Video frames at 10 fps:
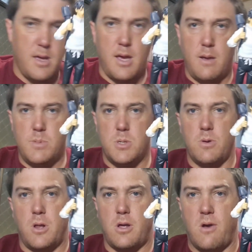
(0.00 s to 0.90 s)
So
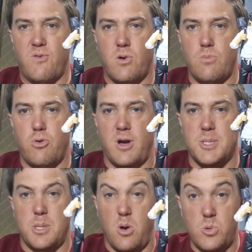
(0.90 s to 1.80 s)
we're going to go through and
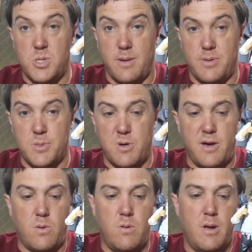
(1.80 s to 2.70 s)
price those up as
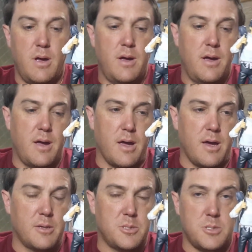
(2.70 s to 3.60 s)
well.
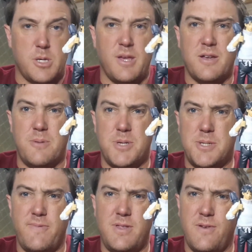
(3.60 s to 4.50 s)
And so they're going to be
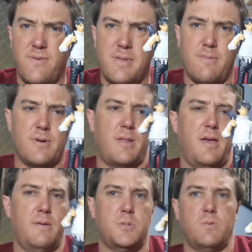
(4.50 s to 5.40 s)
something different that we're going to
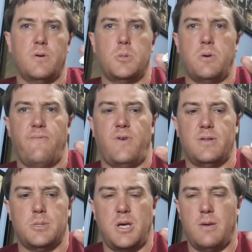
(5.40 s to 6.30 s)
have. So we're going to try and
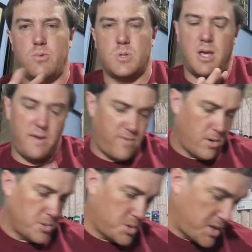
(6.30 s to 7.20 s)
find a table to have those